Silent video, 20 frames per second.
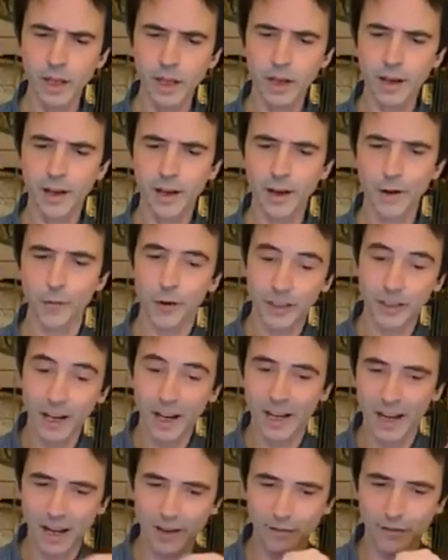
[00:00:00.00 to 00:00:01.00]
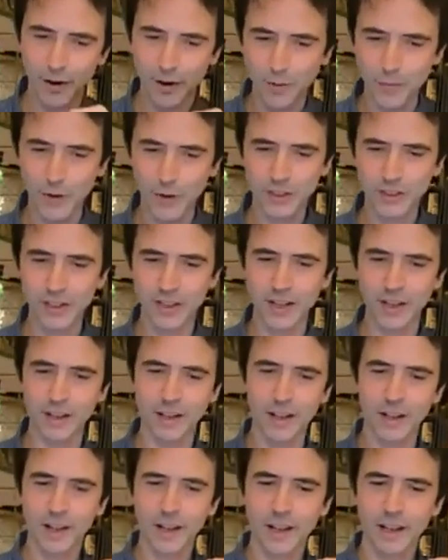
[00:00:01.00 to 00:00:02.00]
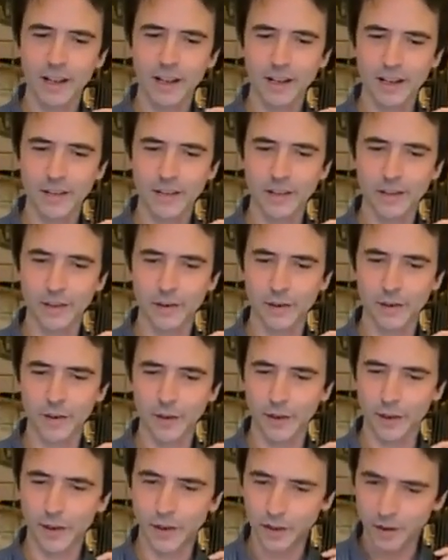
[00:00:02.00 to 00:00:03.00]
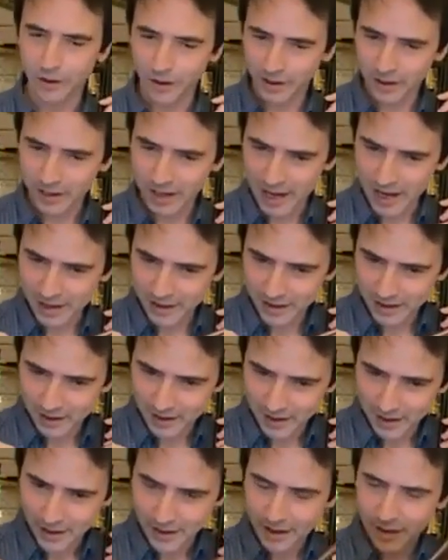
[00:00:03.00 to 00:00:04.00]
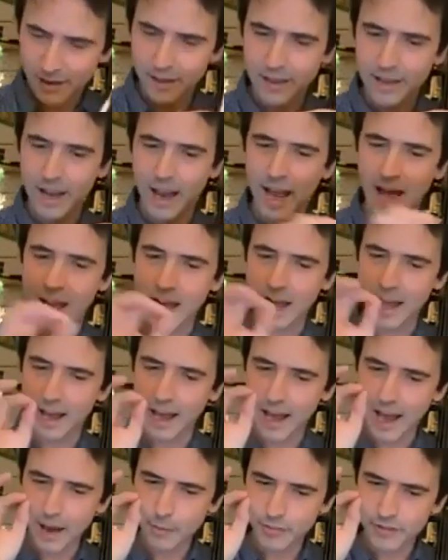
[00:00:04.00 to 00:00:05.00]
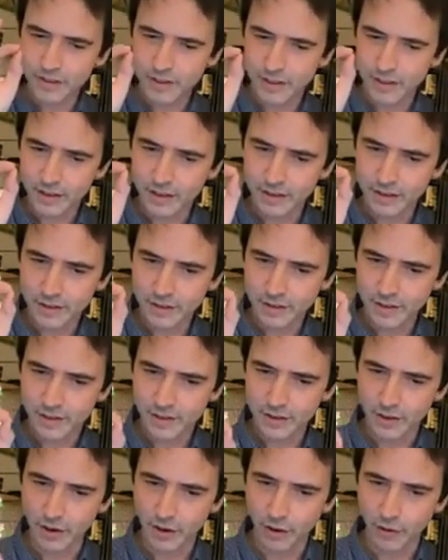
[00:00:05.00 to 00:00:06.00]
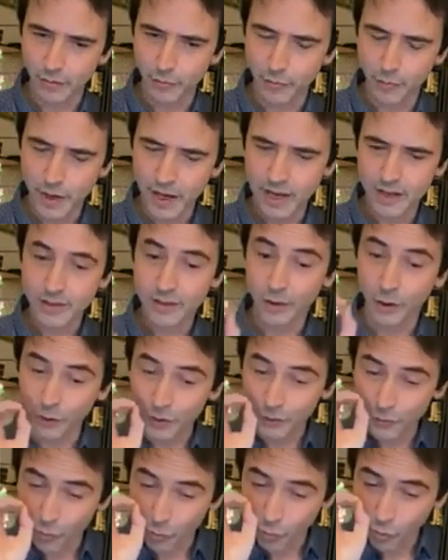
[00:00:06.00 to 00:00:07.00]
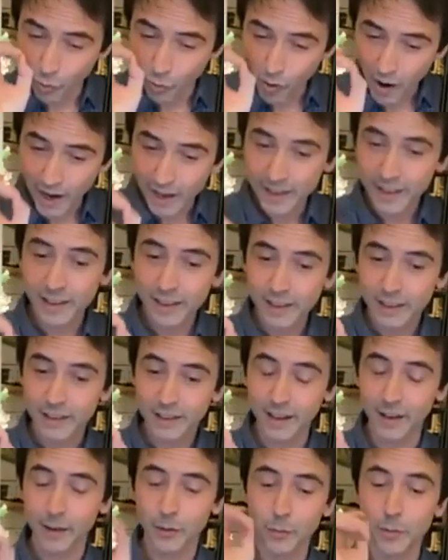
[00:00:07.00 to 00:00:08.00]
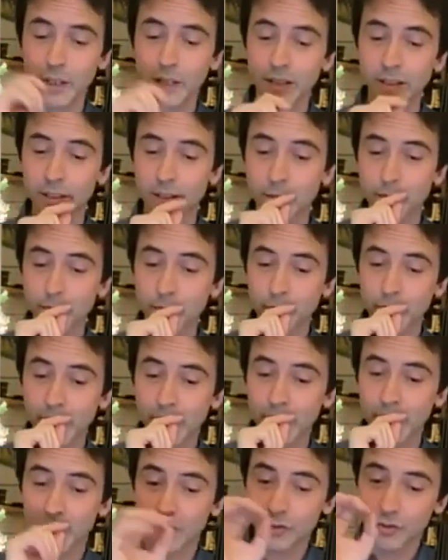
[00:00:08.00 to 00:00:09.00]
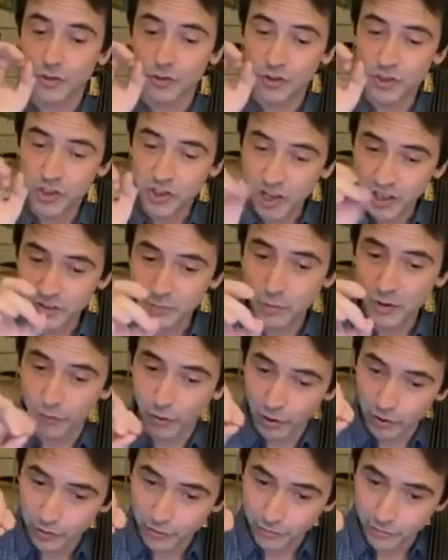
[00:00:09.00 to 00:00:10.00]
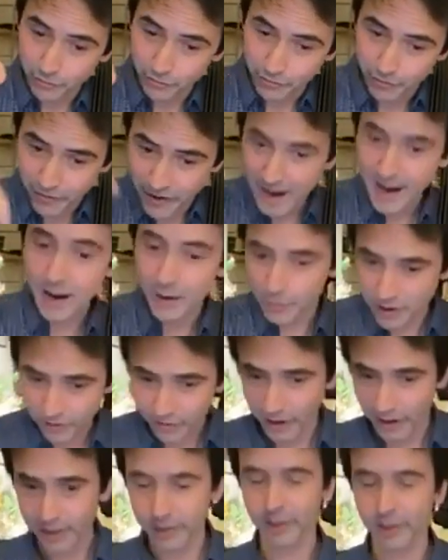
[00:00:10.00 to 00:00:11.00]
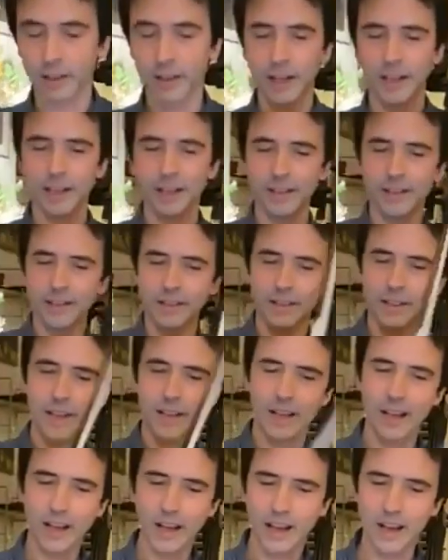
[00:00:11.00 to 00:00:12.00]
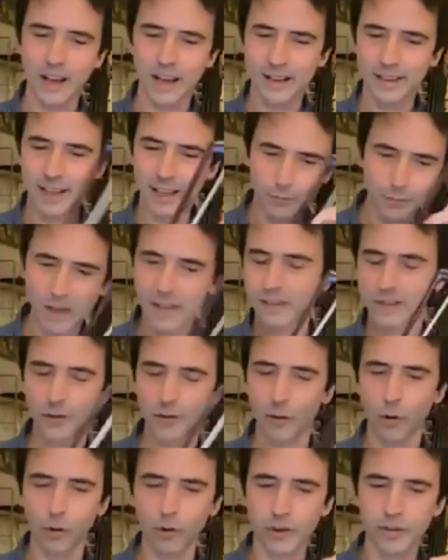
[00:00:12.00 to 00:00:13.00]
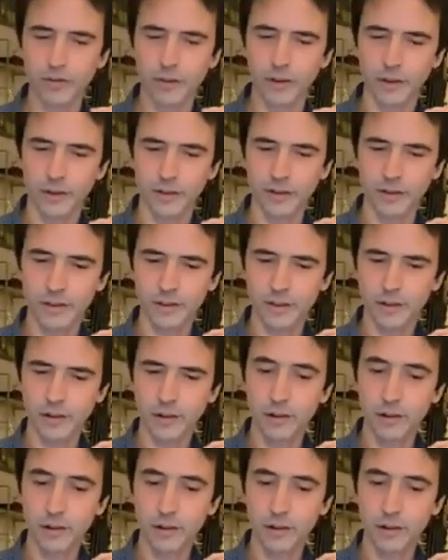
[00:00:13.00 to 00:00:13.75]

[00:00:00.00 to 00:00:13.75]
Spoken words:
What I like very much here is again the absence of bass on one downbeat just before the very final cadence, and that makes the whole difference.